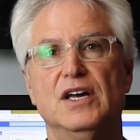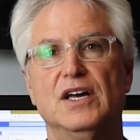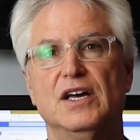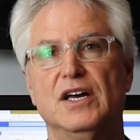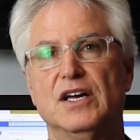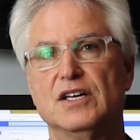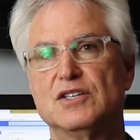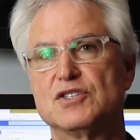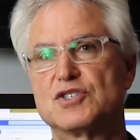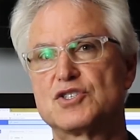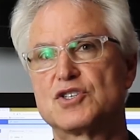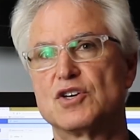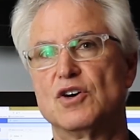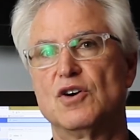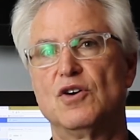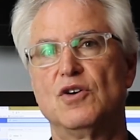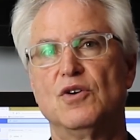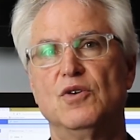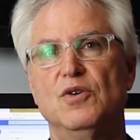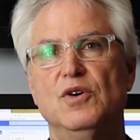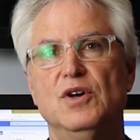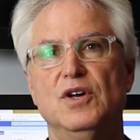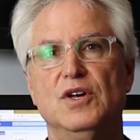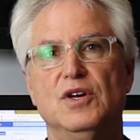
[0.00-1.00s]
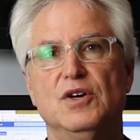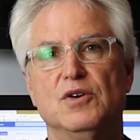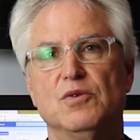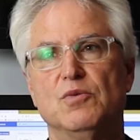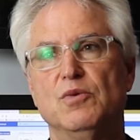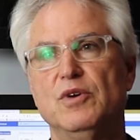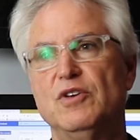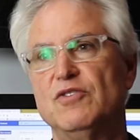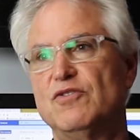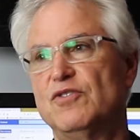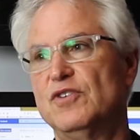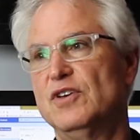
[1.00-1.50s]
And so
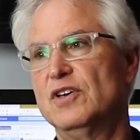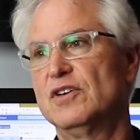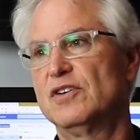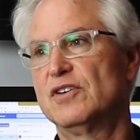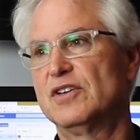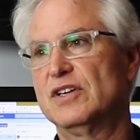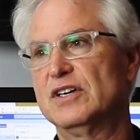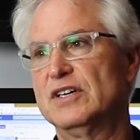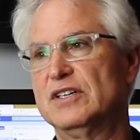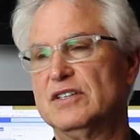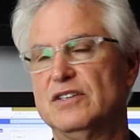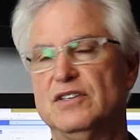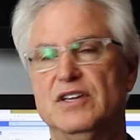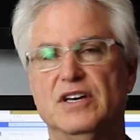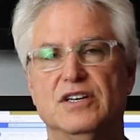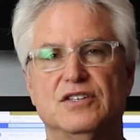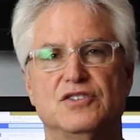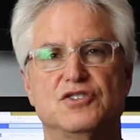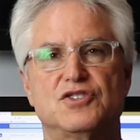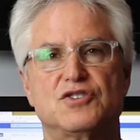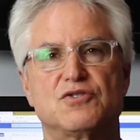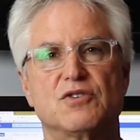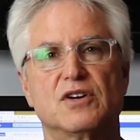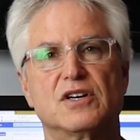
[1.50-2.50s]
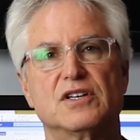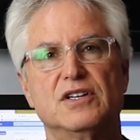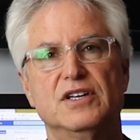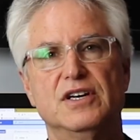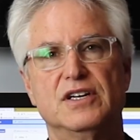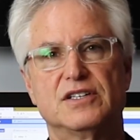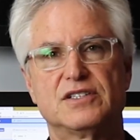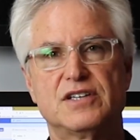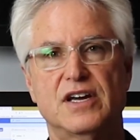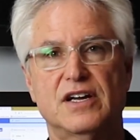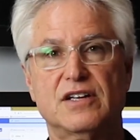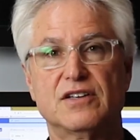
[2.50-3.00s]
we feel that strictly
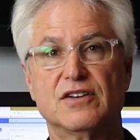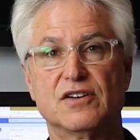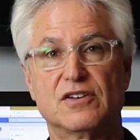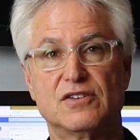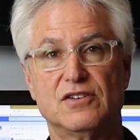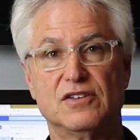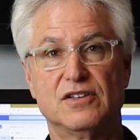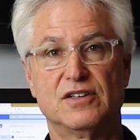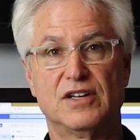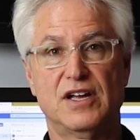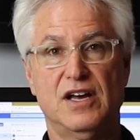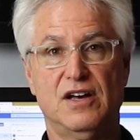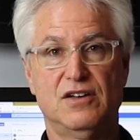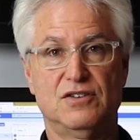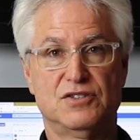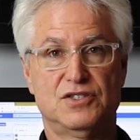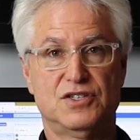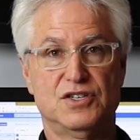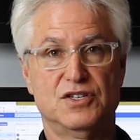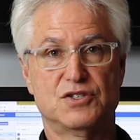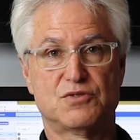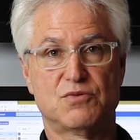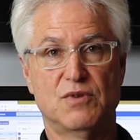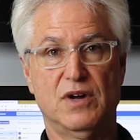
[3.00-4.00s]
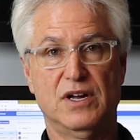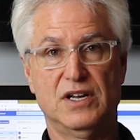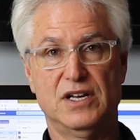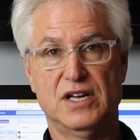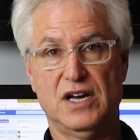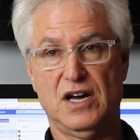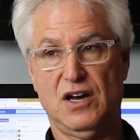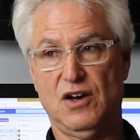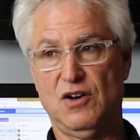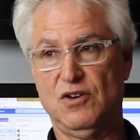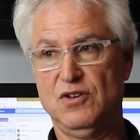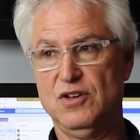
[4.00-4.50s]
a technical analysis right
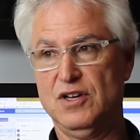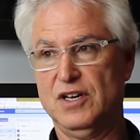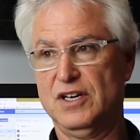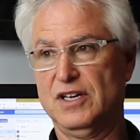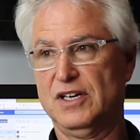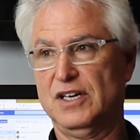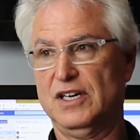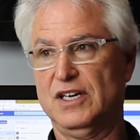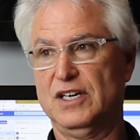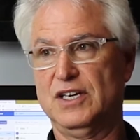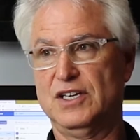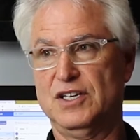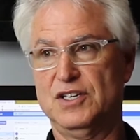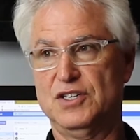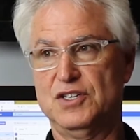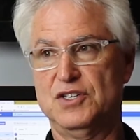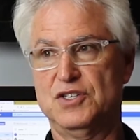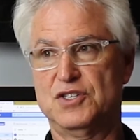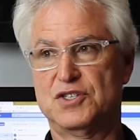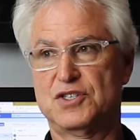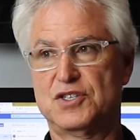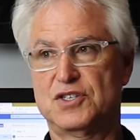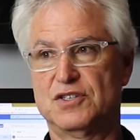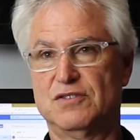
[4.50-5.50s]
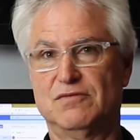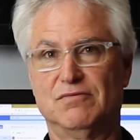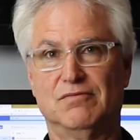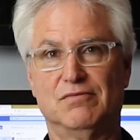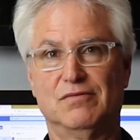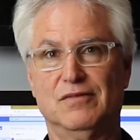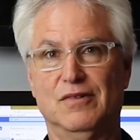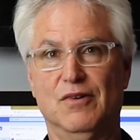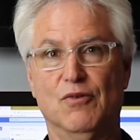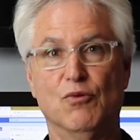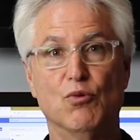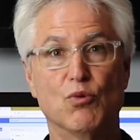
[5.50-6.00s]
now is
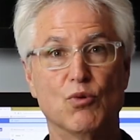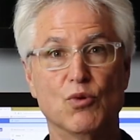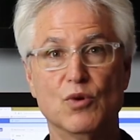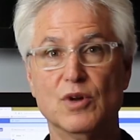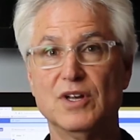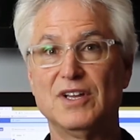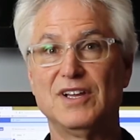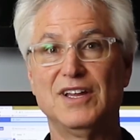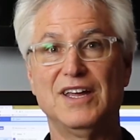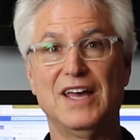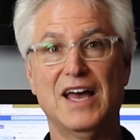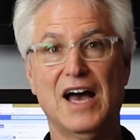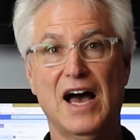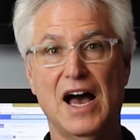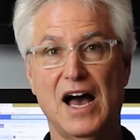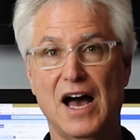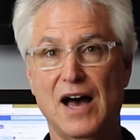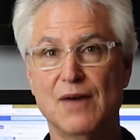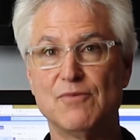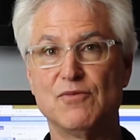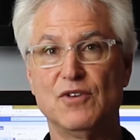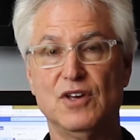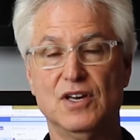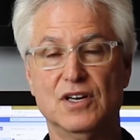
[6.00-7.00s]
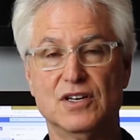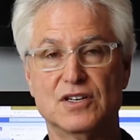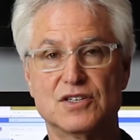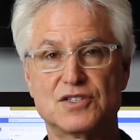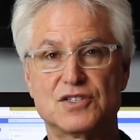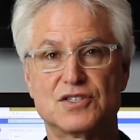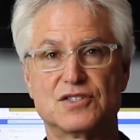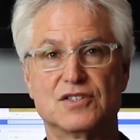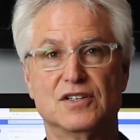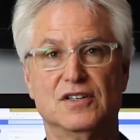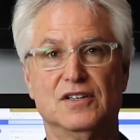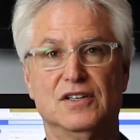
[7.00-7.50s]
really
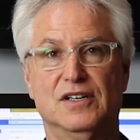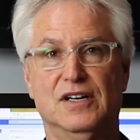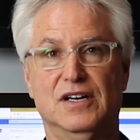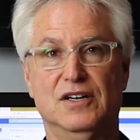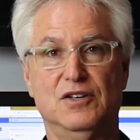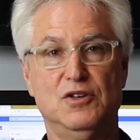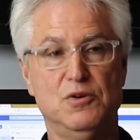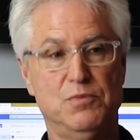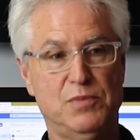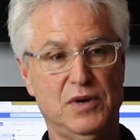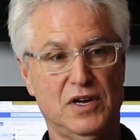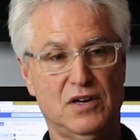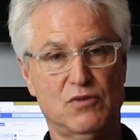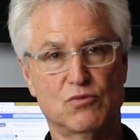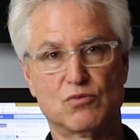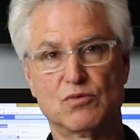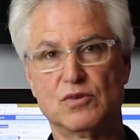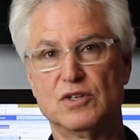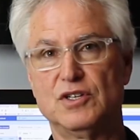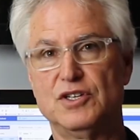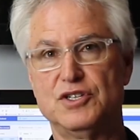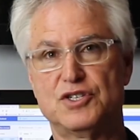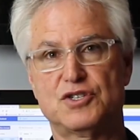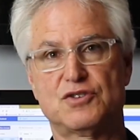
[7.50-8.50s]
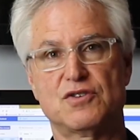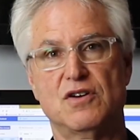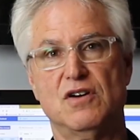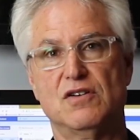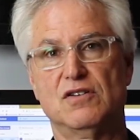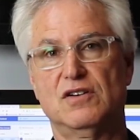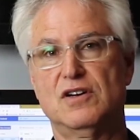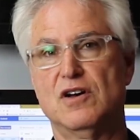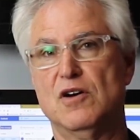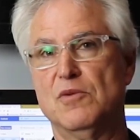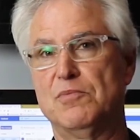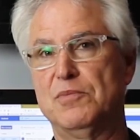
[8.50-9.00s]
obvious. You pick really
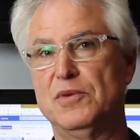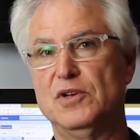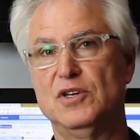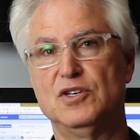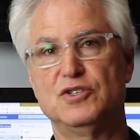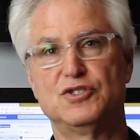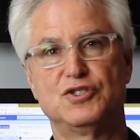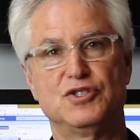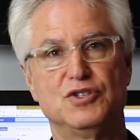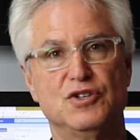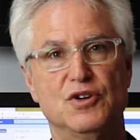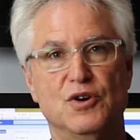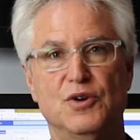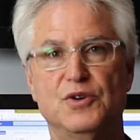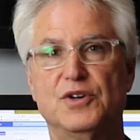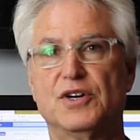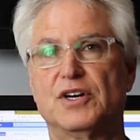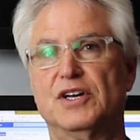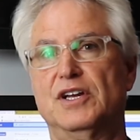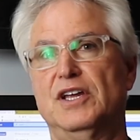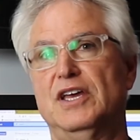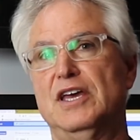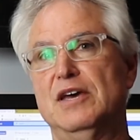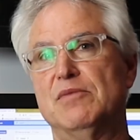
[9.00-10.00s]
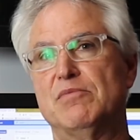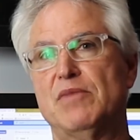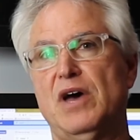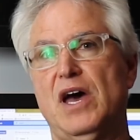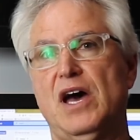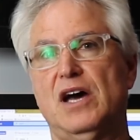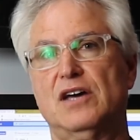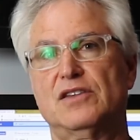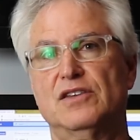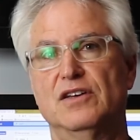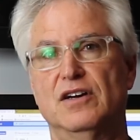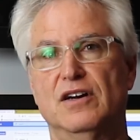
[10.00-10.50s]
strong companies, you're going to get
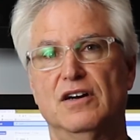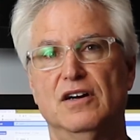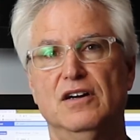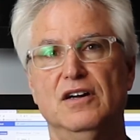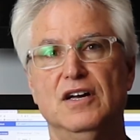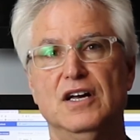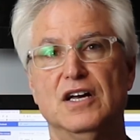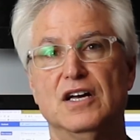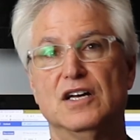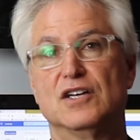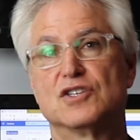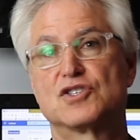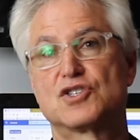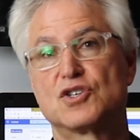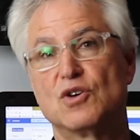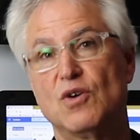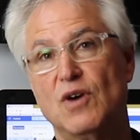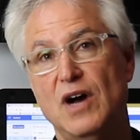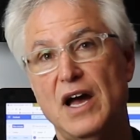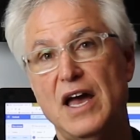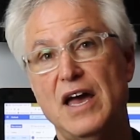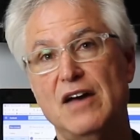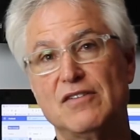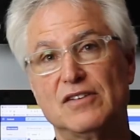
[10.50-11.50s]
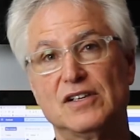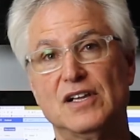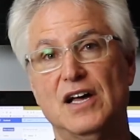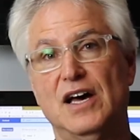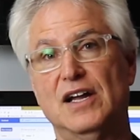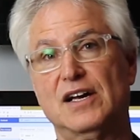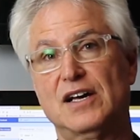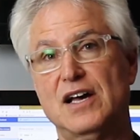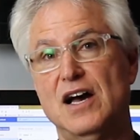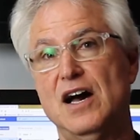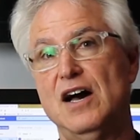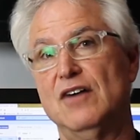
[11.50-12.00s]
back there. And so I have a
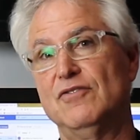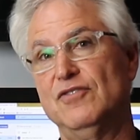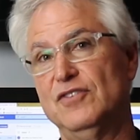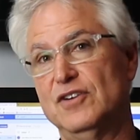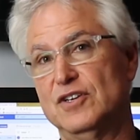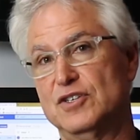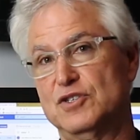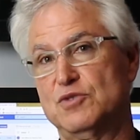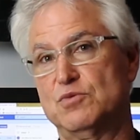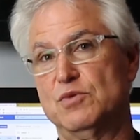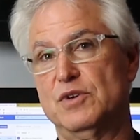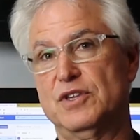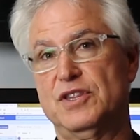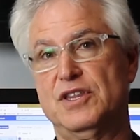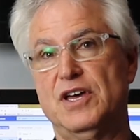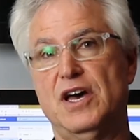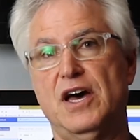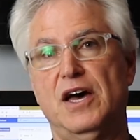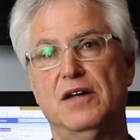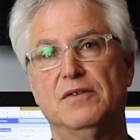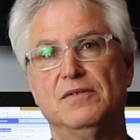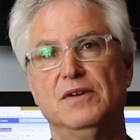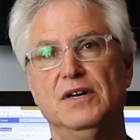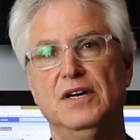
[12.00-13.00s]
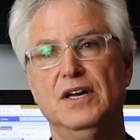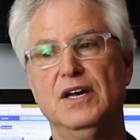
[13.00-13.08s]
lot of confidence with that.